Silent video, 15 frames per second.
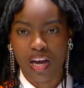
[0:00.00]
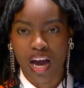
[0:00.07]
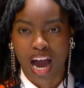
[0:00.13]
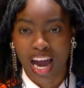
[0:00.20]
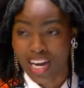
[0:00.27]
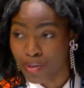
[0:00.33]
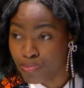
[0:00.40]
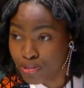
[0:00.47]

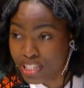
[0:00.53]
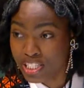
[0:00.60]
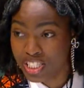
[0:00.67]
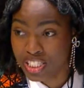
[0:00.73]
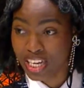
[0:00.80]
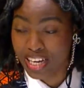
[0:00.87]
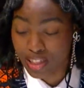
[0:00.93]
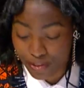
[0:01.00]
I
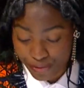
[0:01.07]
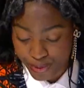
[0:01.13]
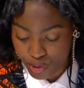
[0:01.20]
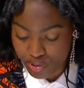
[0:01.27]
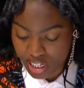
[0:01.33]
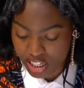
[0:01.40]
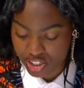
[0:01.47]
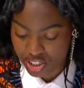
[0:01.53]
appreciate the few
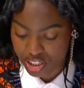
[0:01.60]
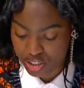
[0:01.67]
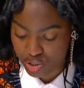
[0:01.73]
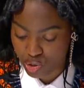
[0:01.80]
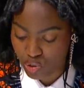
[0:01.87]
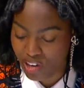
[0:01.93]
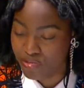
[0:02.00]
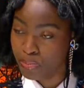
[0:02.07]
nations
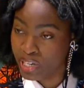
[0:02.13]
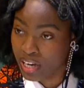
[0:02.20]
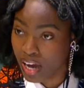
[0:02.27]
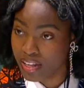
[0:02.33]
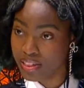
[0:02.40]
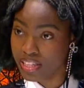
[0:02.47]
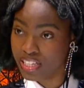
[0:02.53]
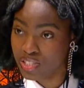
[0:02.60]
who have
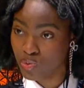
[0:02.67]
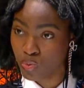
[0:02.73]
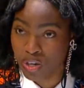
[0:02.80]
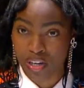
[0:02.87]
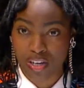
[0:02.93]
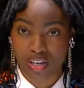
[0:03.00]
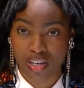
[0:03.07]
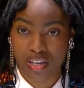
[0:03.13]
begun this
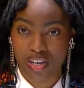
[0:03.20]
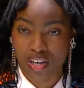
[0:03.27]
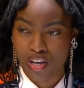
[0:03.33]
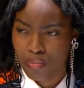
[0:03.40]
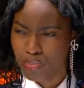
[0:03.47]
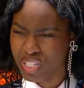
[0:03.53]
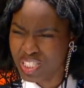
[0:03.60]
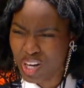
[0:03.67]
work,
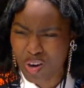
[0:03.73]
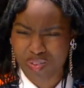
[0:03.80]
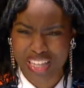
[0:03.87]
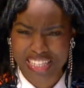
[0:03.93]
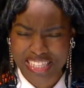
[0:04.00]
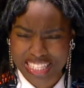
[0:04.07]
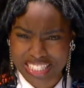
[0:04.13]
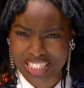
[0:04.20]
but know
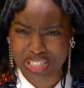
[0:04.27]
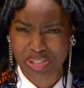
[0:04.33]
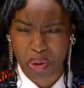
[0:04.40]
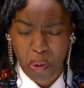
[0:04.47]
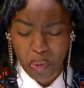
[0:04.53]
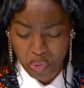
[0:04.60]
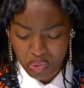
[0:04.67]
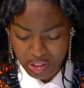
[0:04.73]
that this is
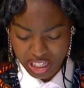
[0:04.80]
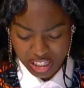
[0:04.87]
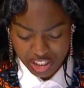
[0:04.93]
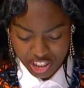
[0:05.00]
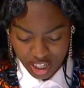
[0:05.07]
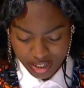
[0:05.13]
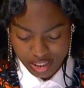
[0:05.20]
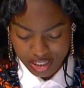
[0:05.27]
only
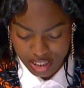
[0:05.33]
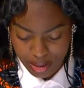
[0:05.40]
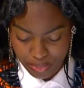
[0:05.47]
just the